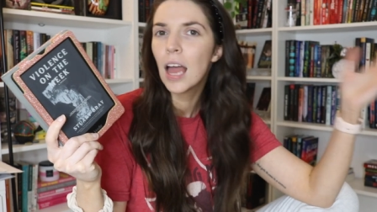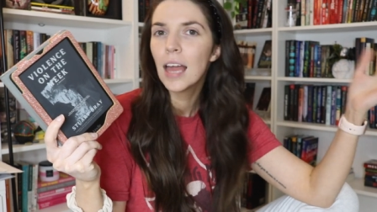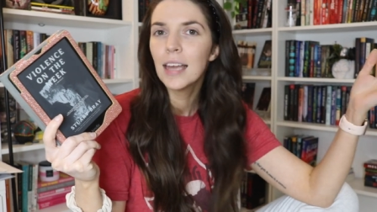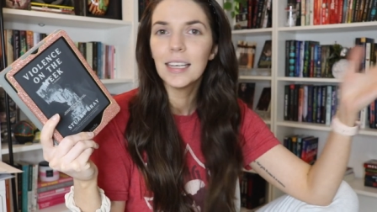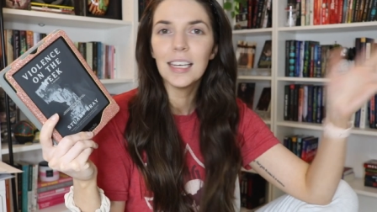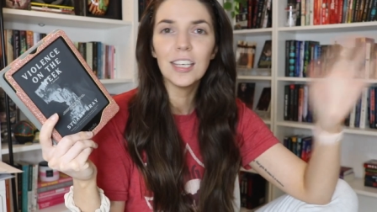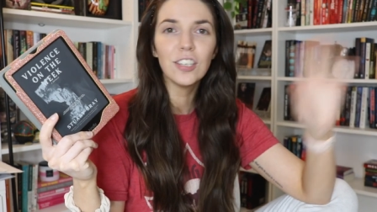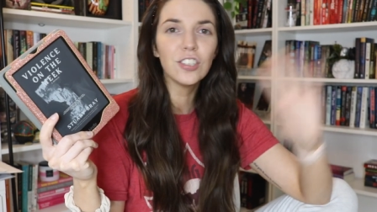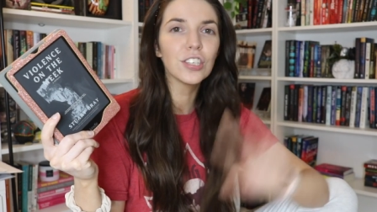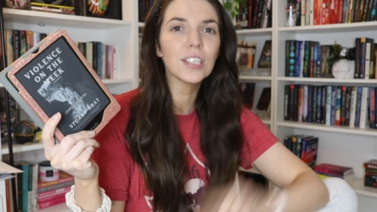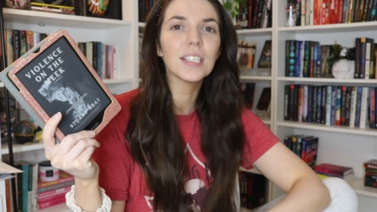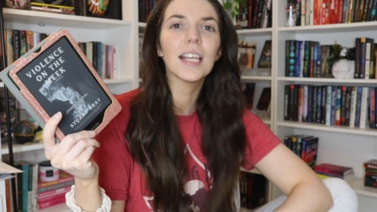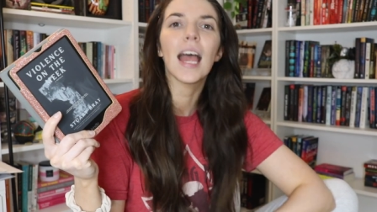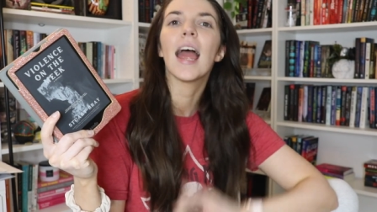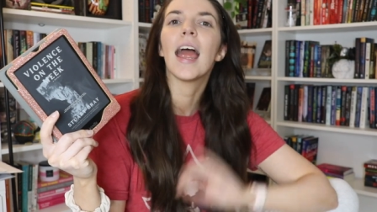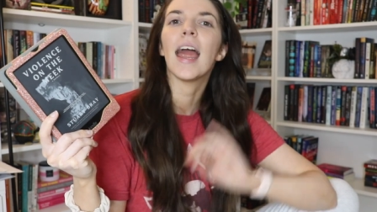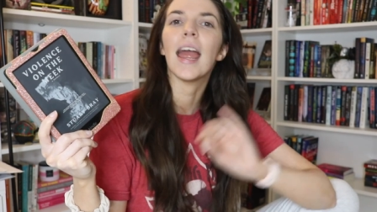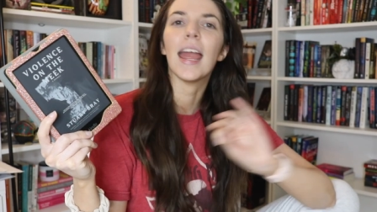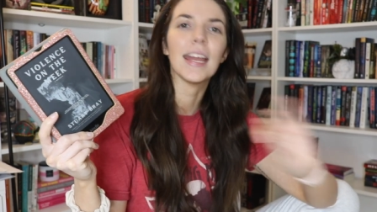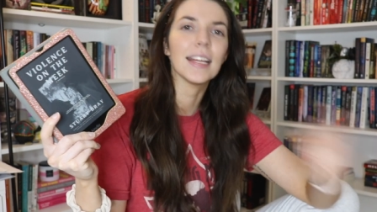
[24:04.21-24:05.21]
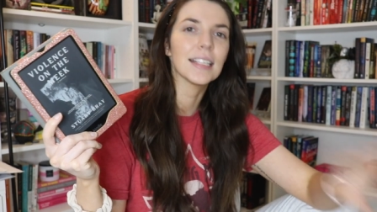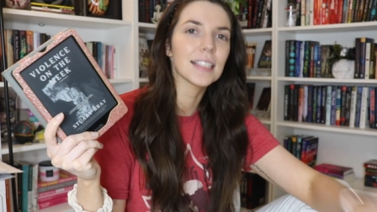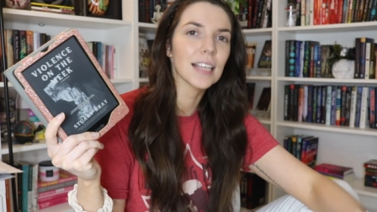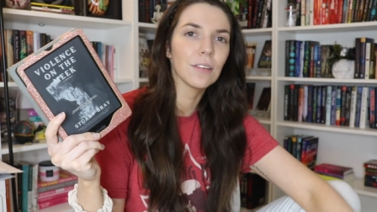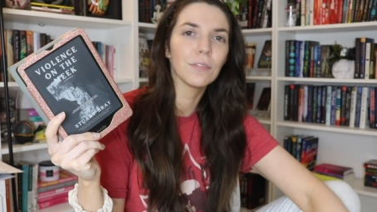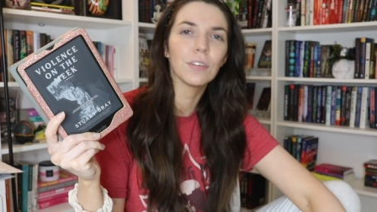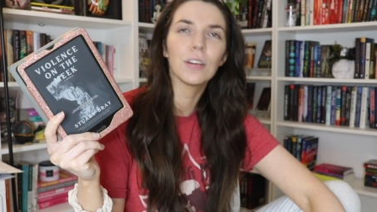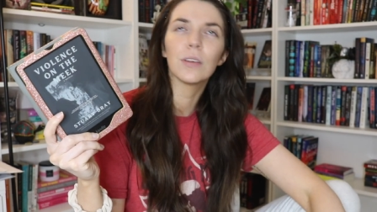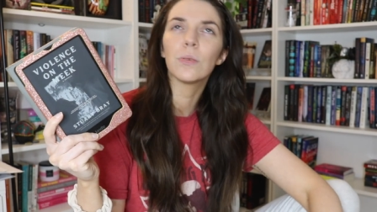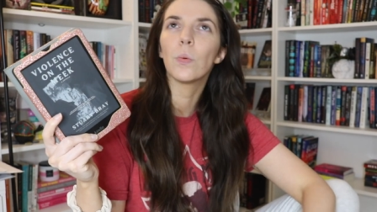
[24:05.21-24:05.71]
he just hates
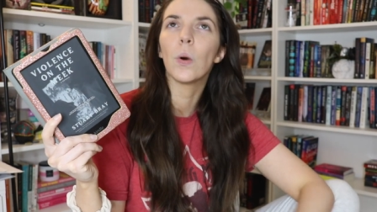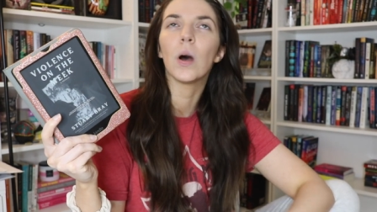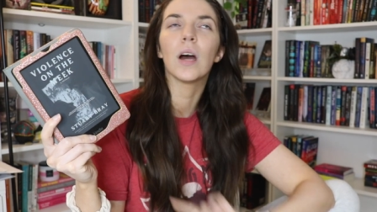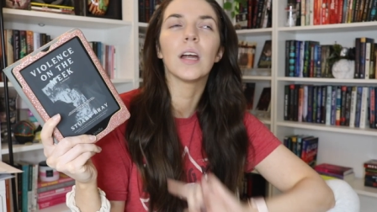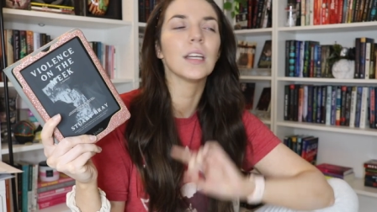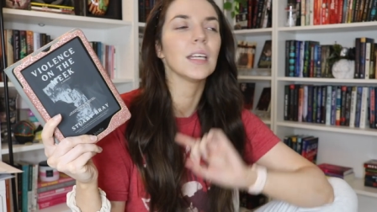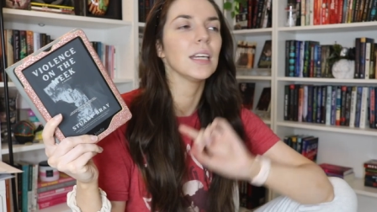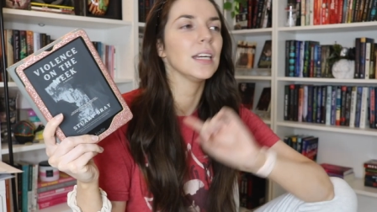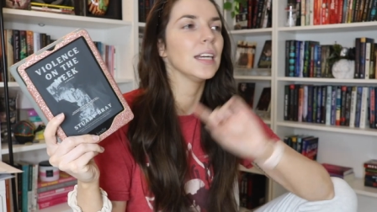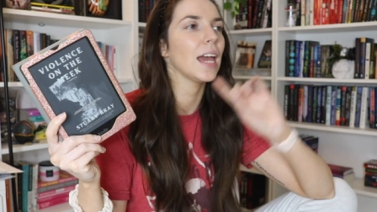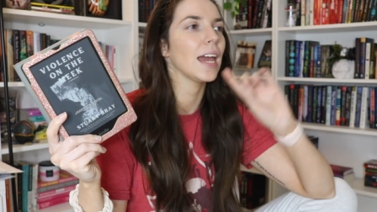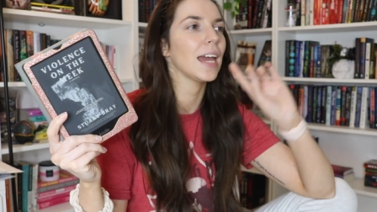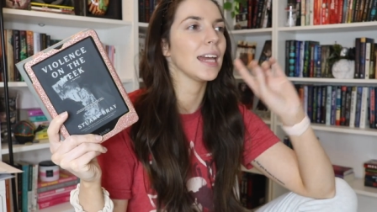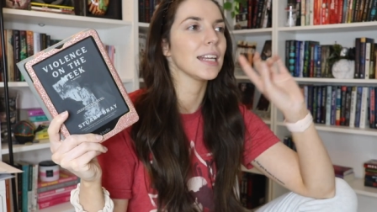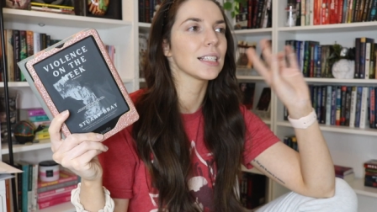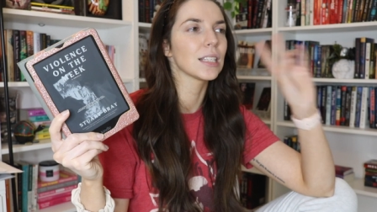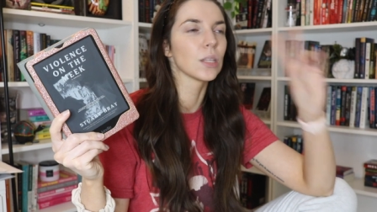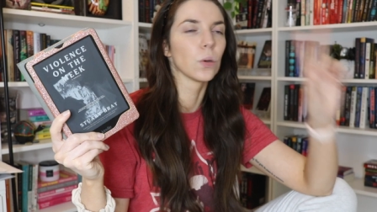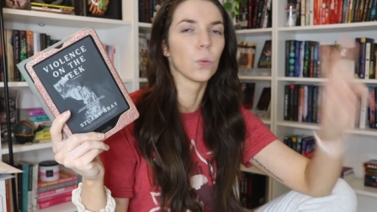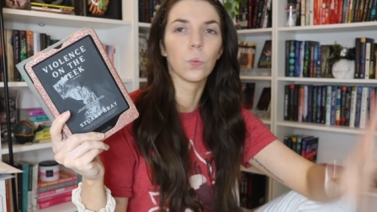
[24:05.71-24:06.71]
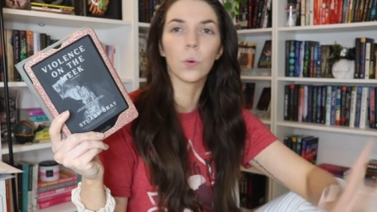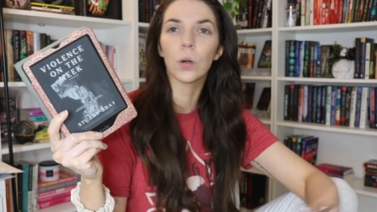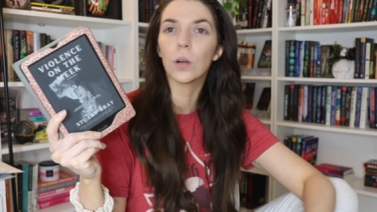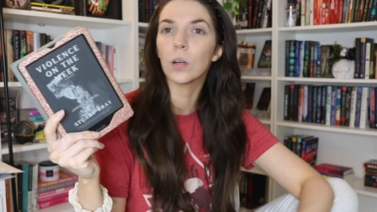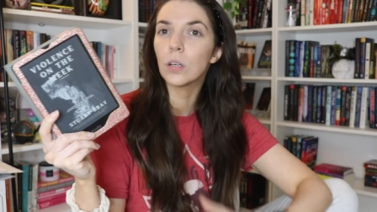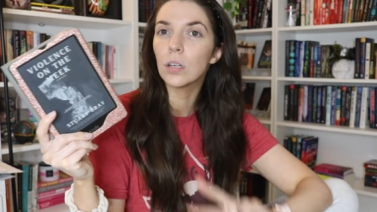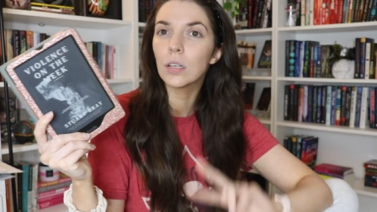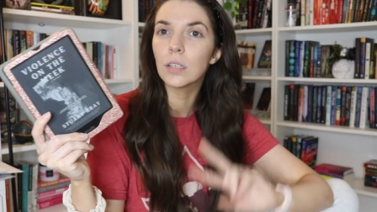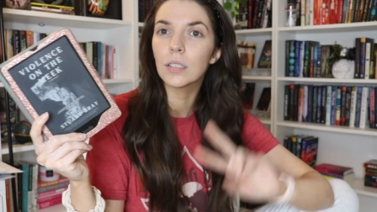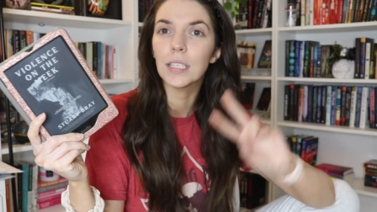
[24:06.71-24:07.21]
everyone, he hates the
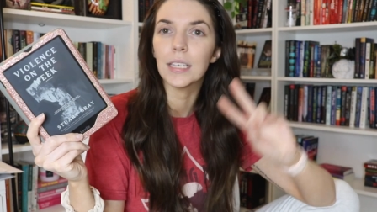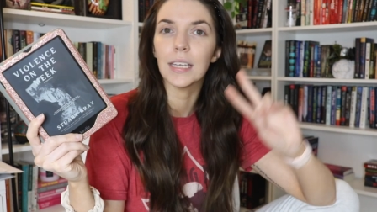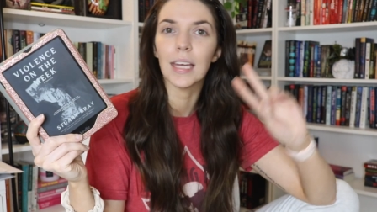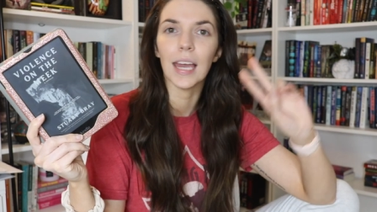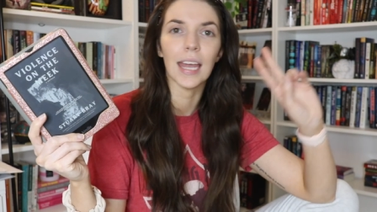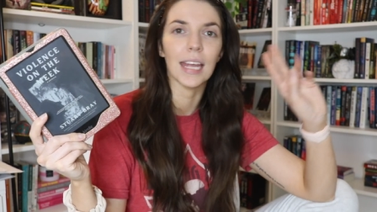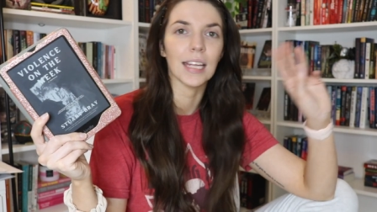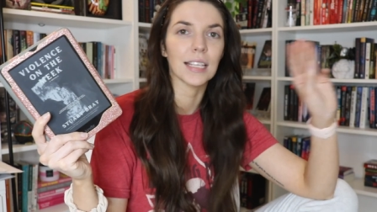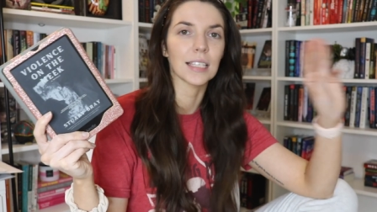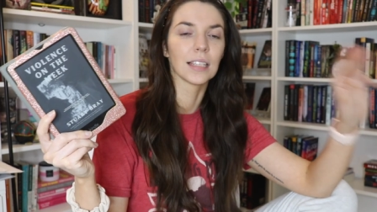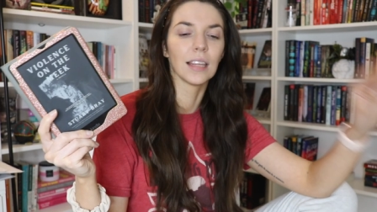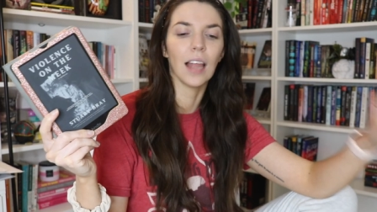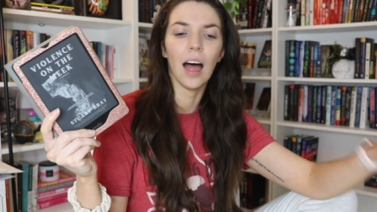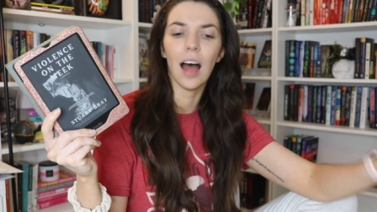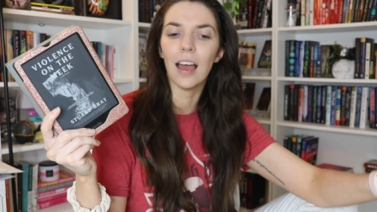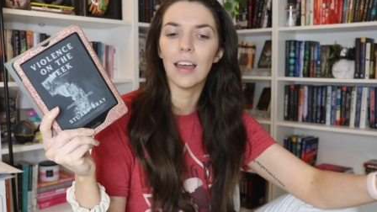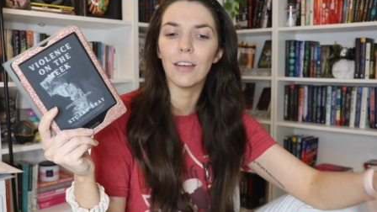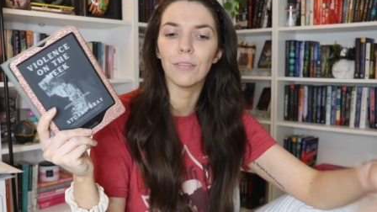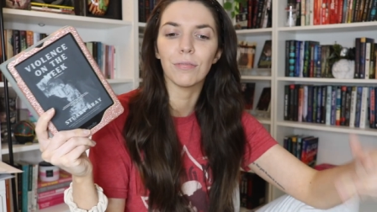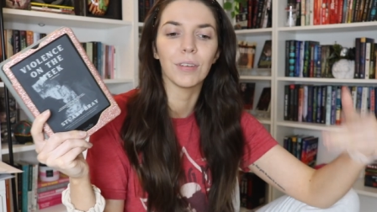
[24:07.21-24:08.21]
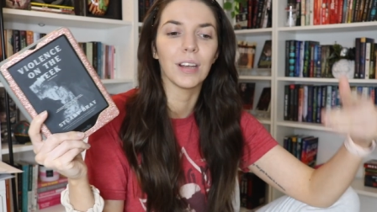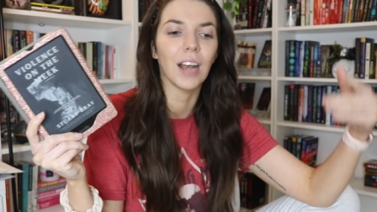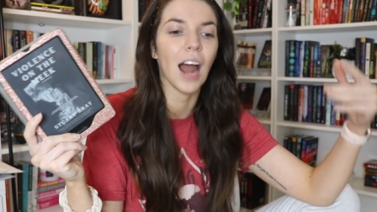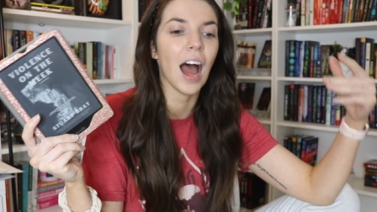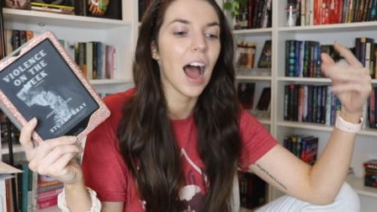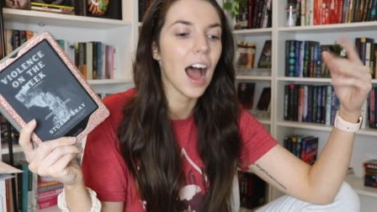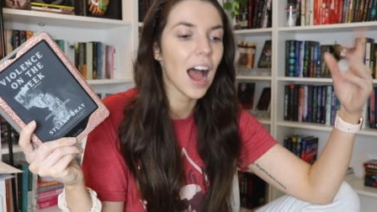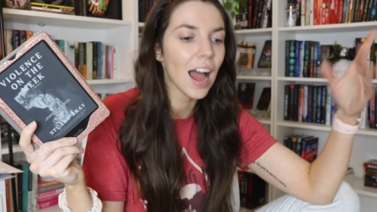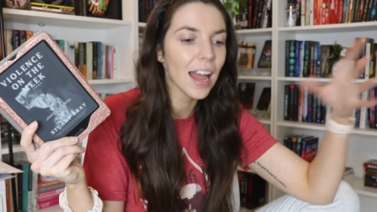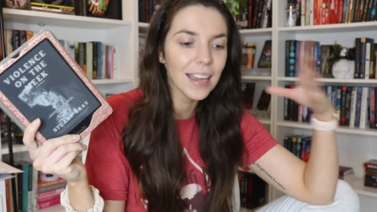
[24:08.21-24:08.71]
world, he hates life, and
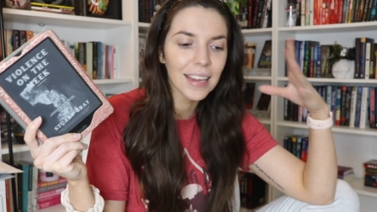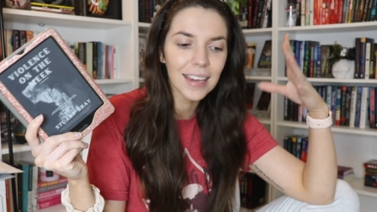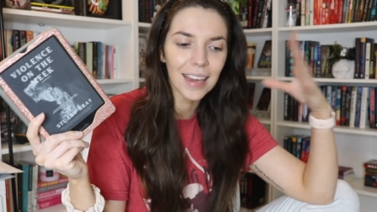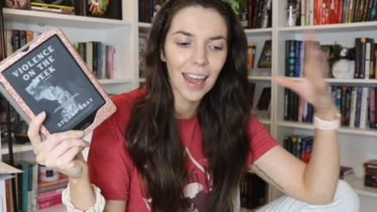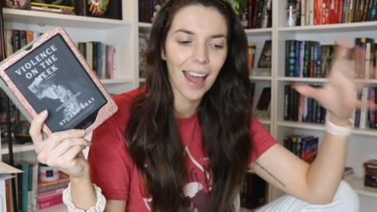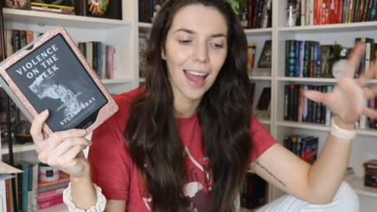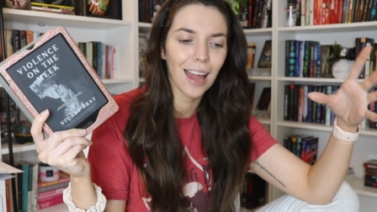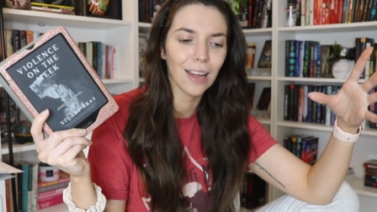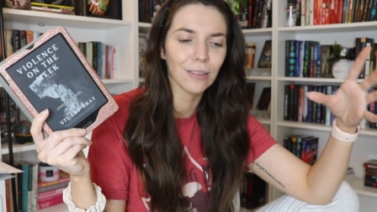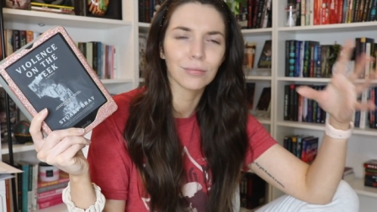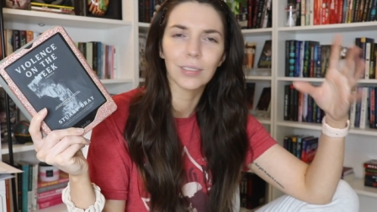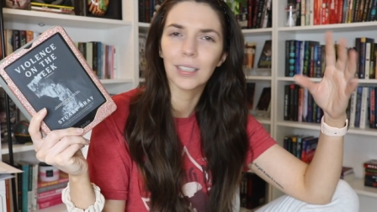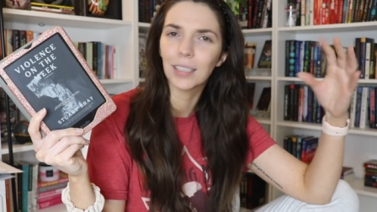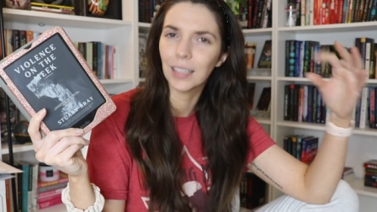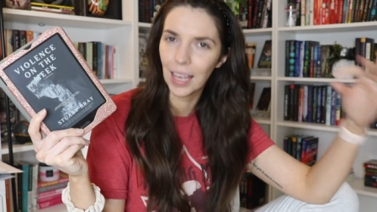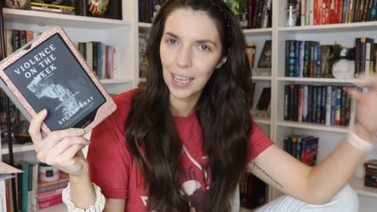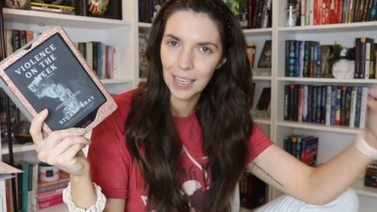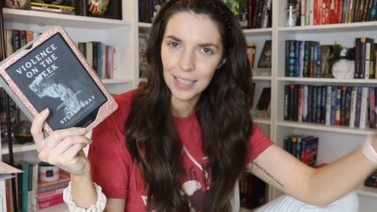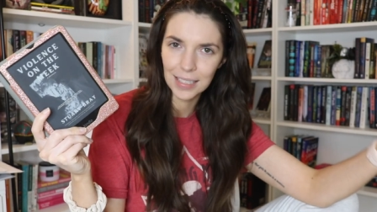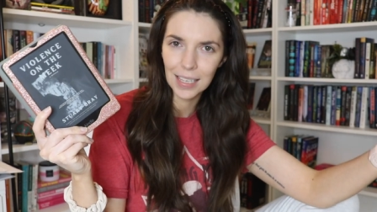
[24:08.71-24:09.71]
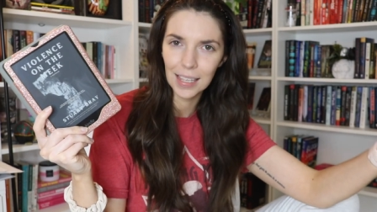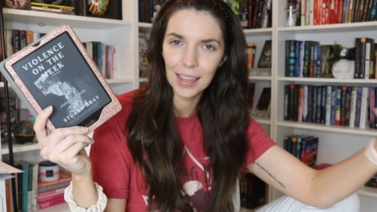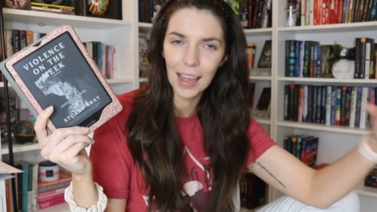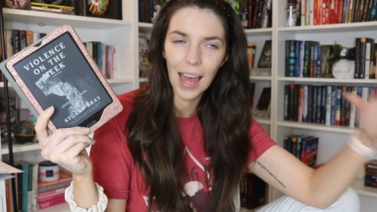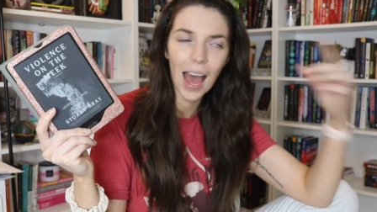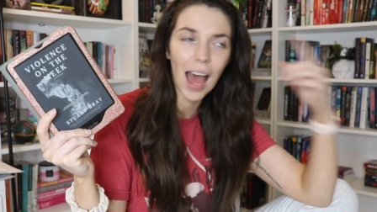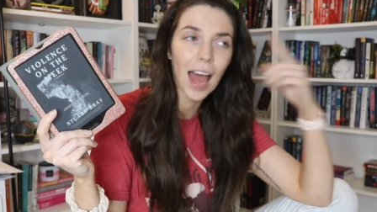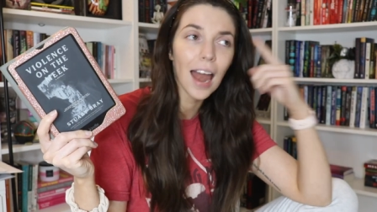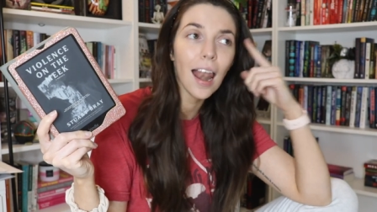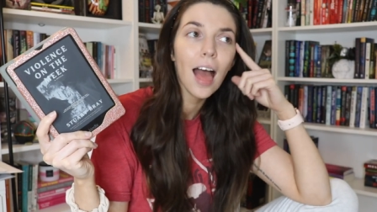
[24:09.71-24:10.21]
I can relate to
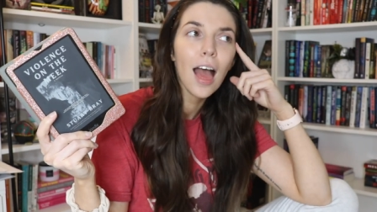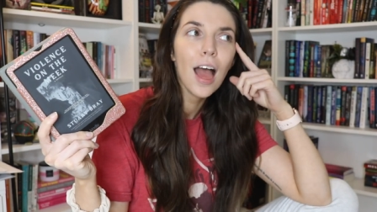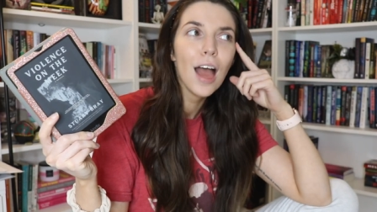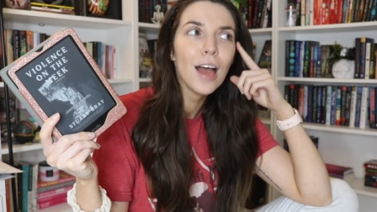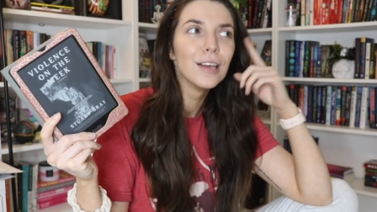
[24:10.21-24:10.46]
that.